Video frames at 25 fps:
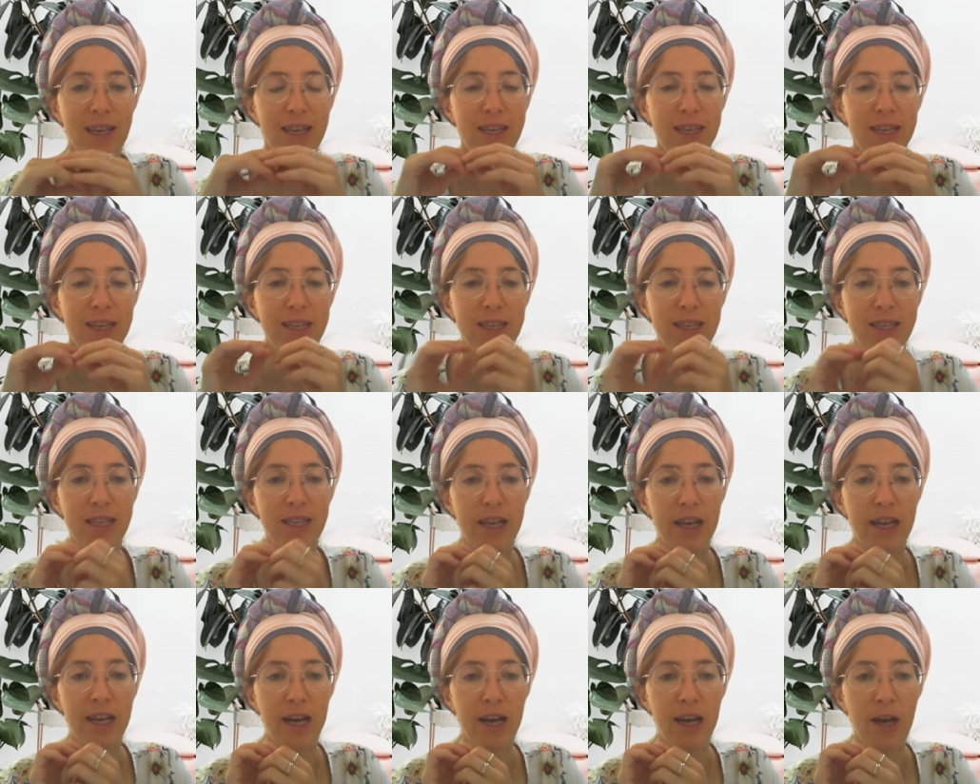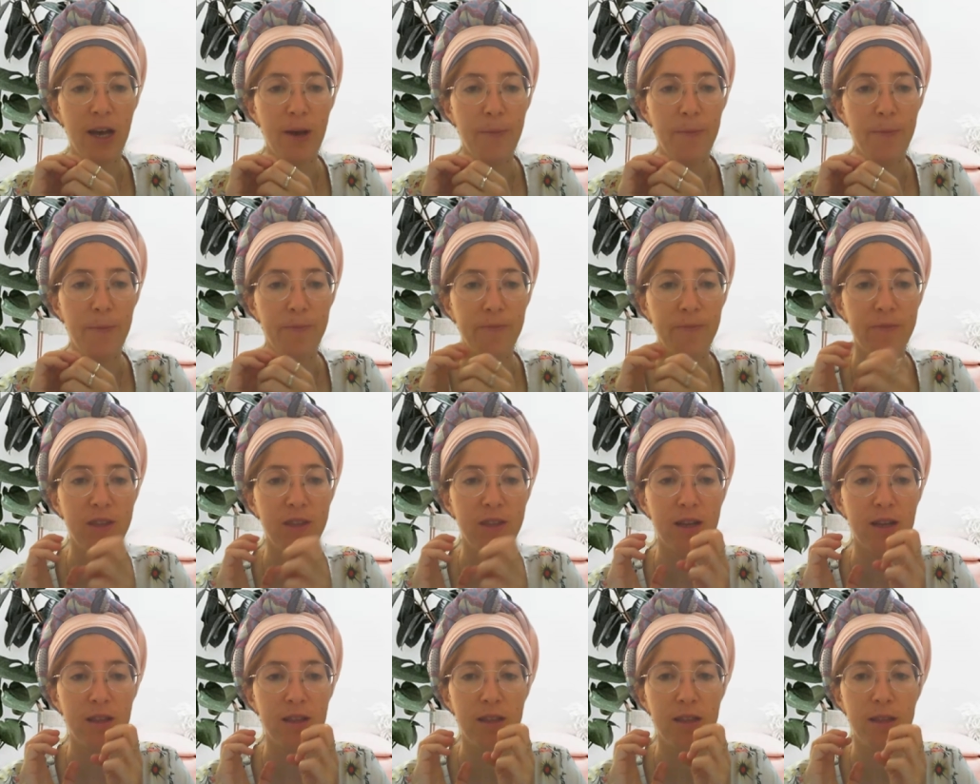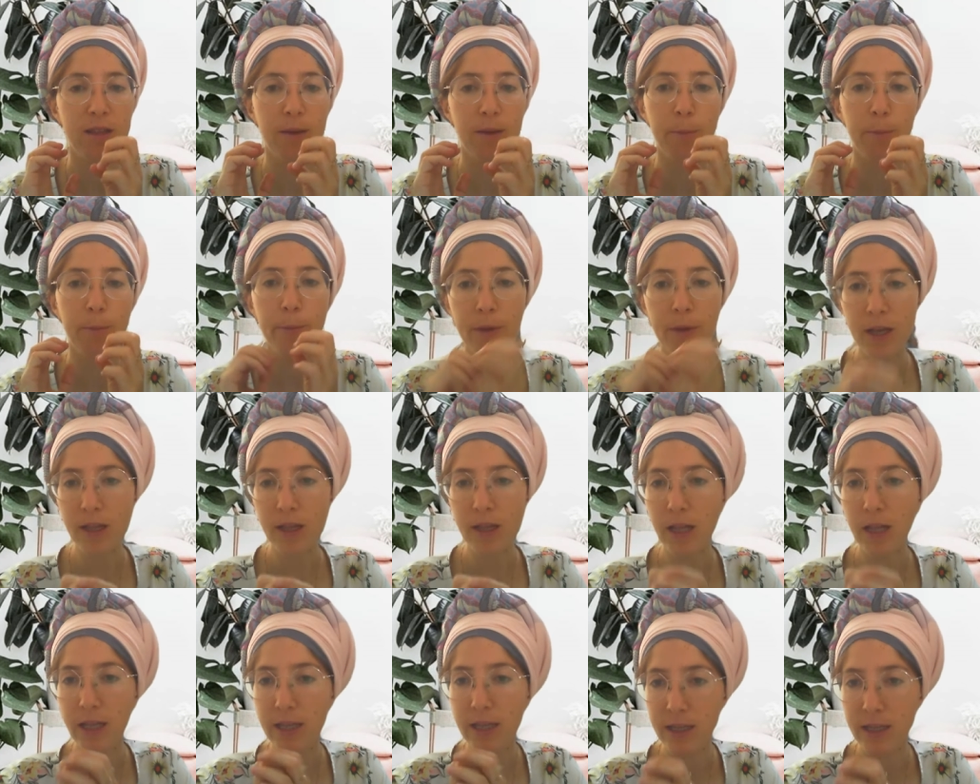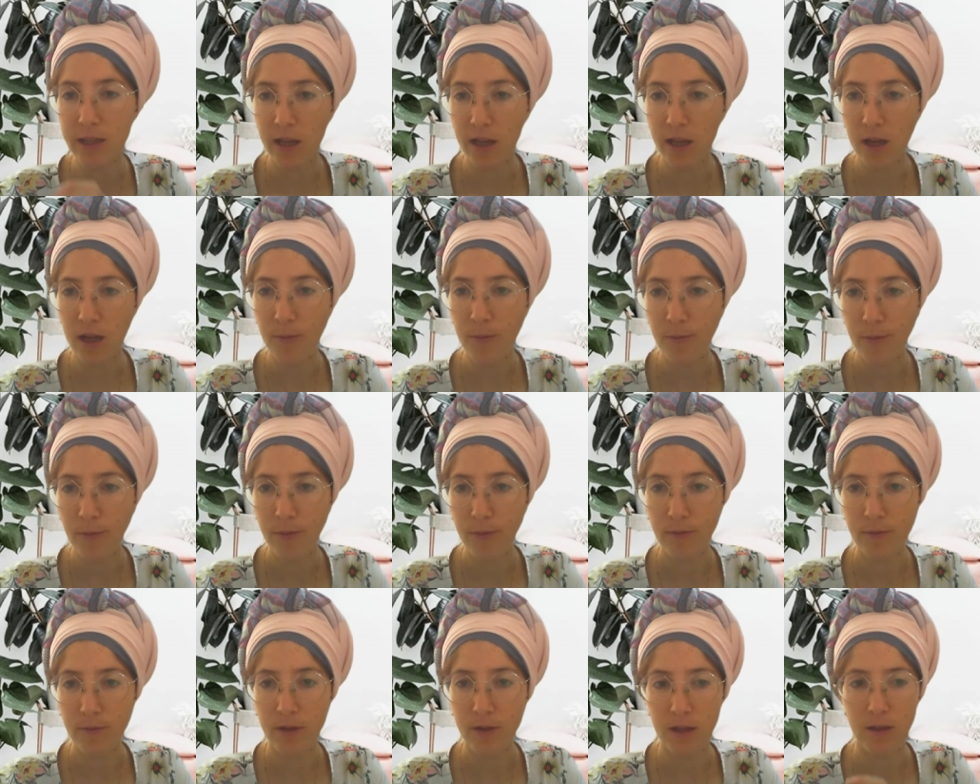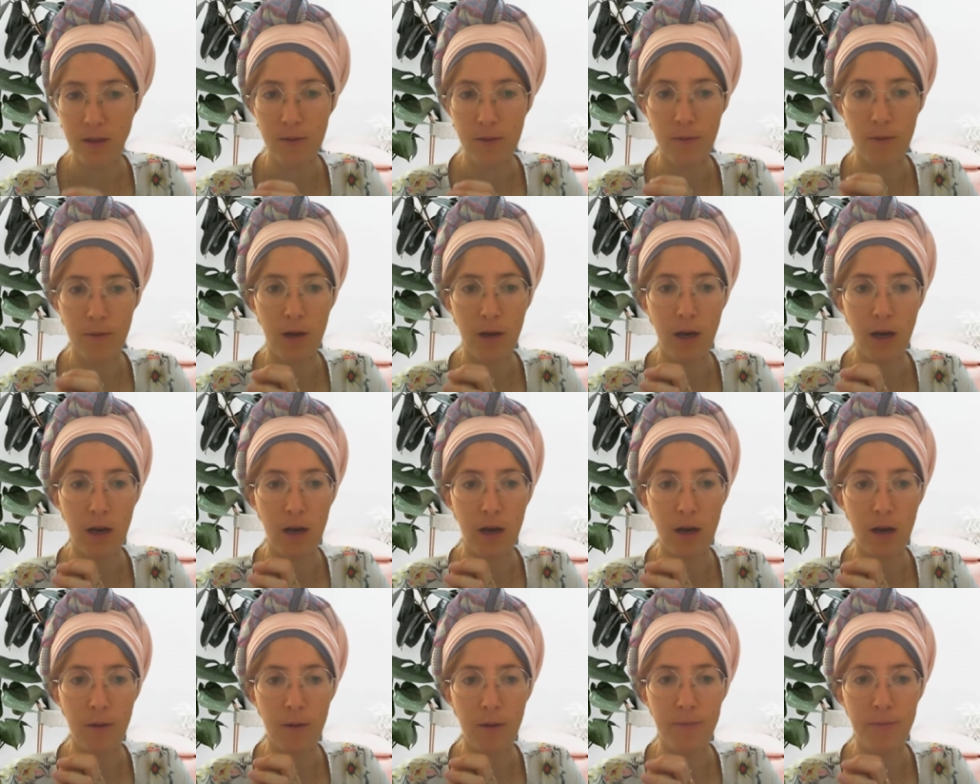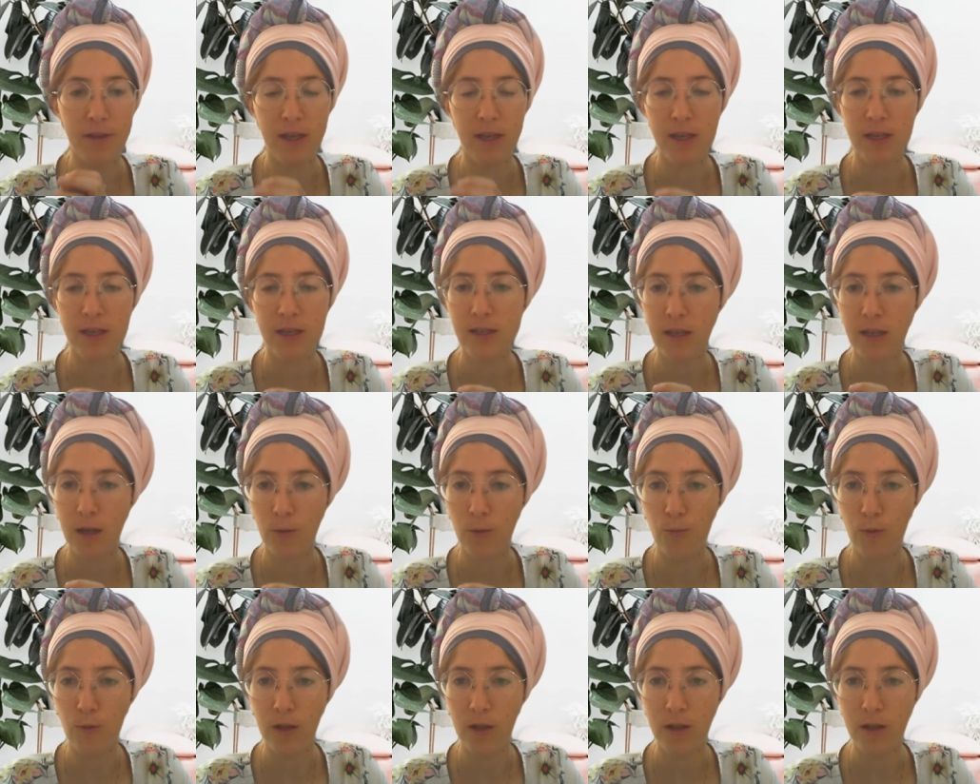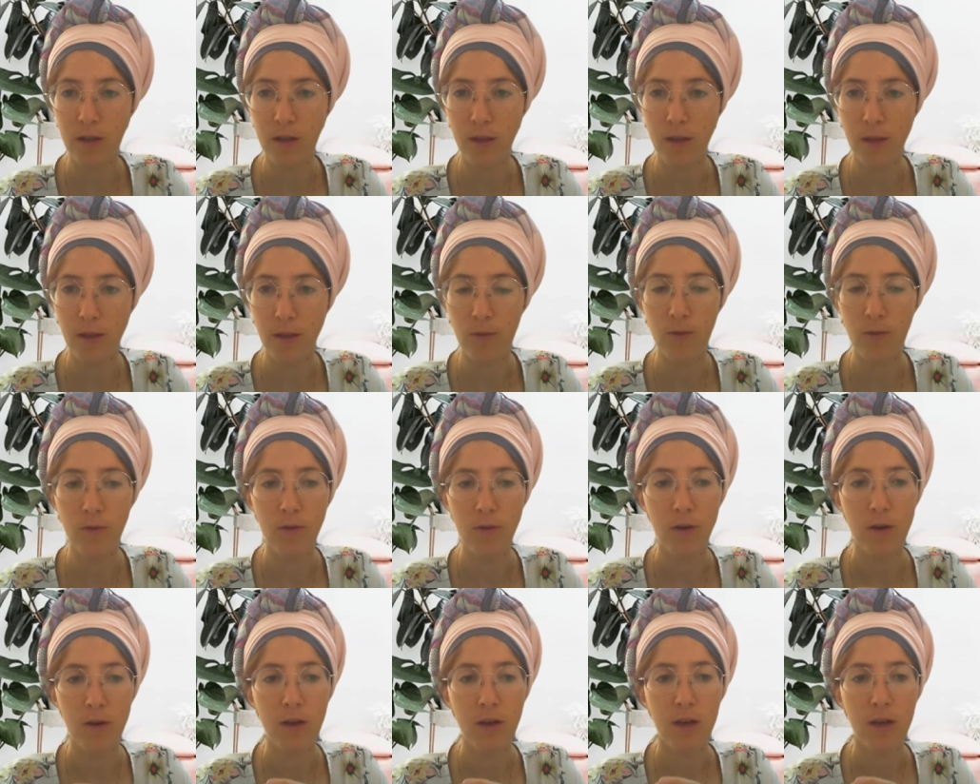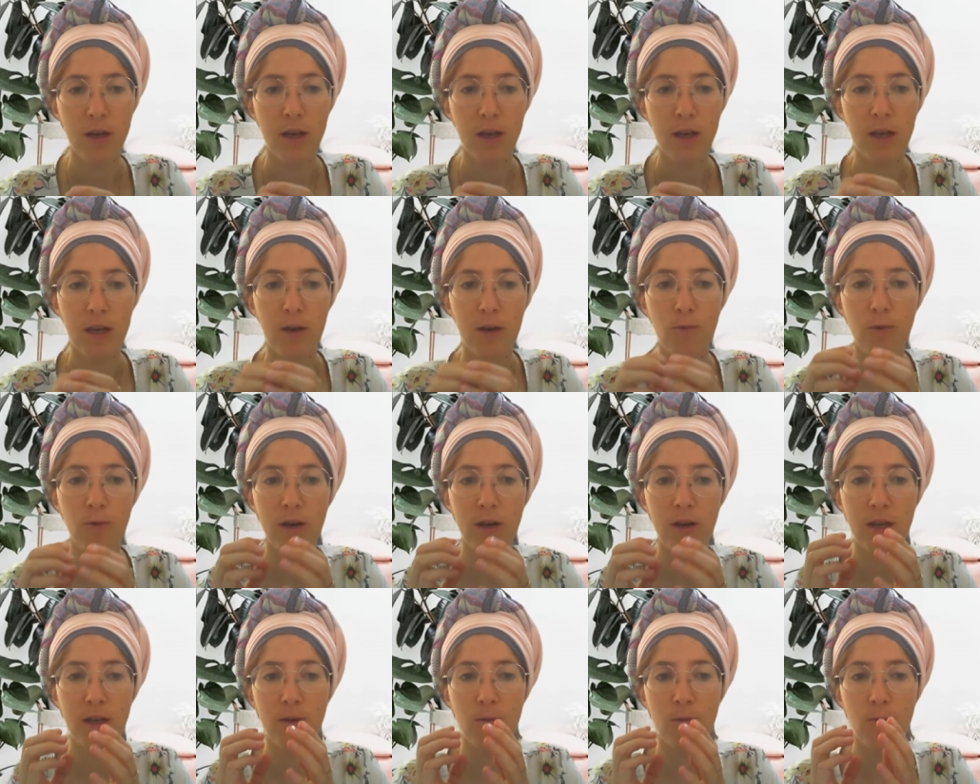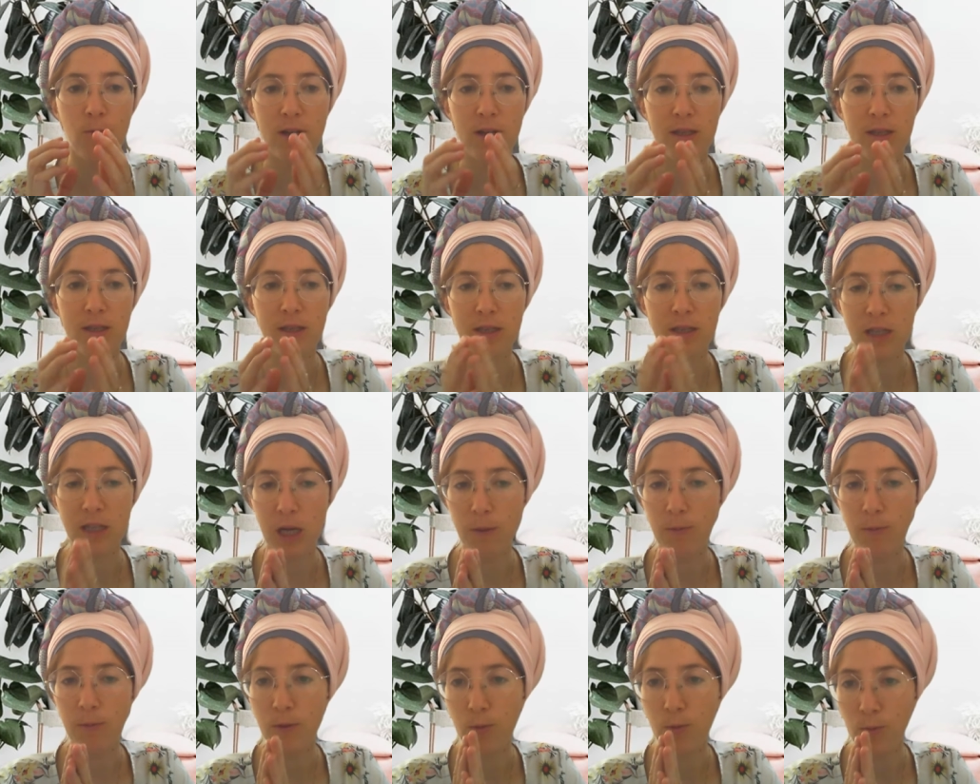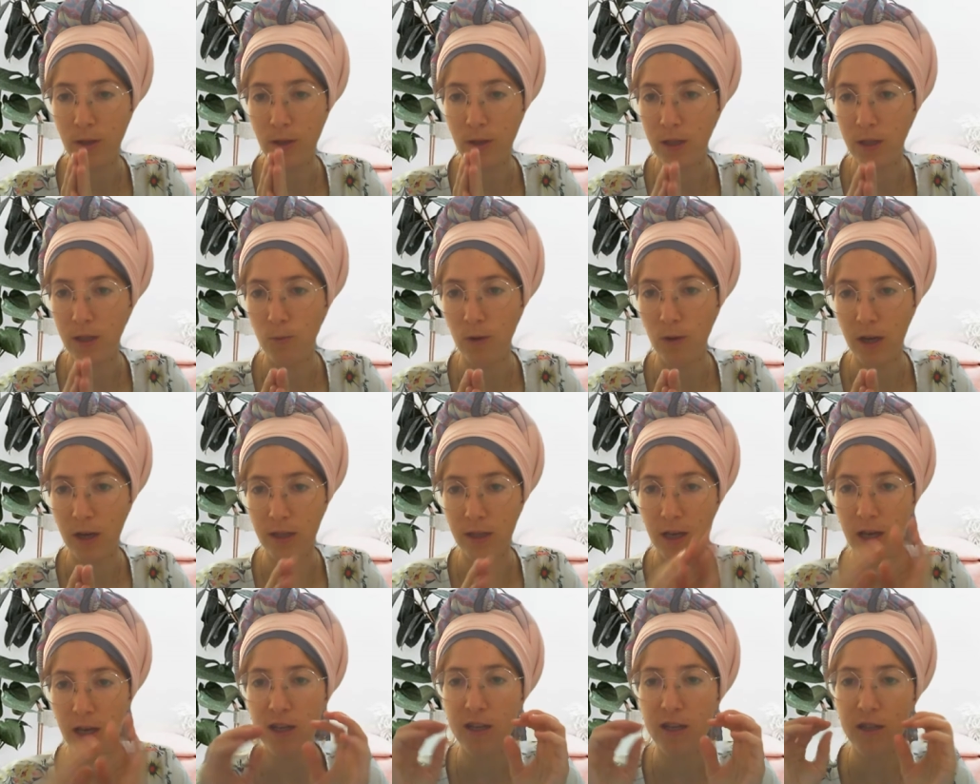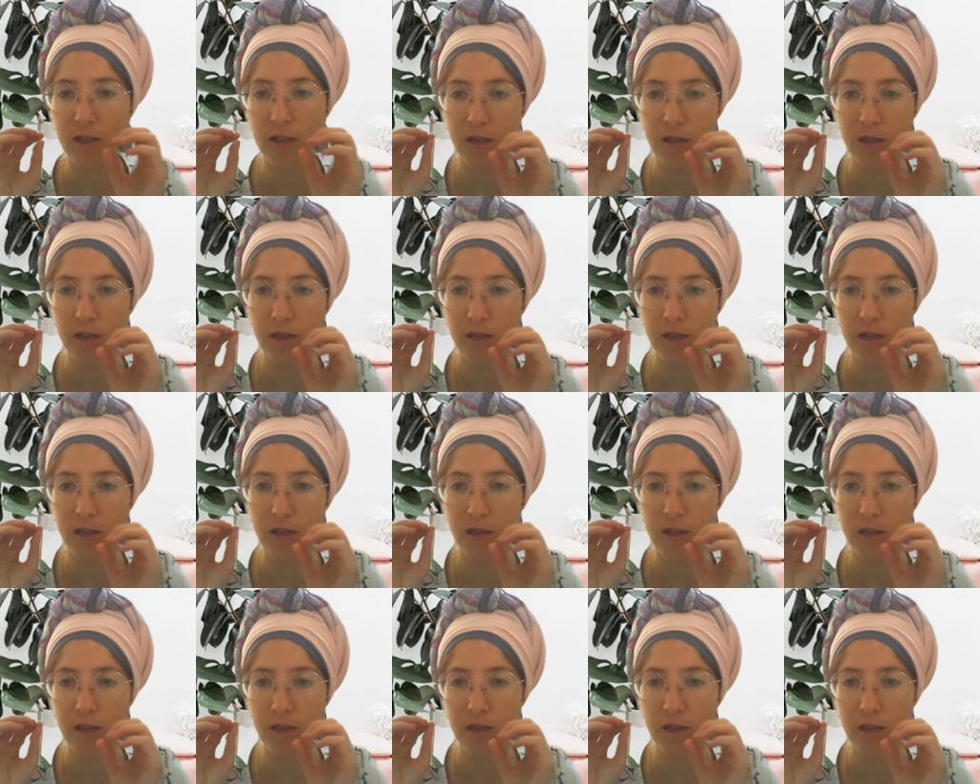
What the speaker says: is that the middle stop that Bnei Israel went through was stop 21, right?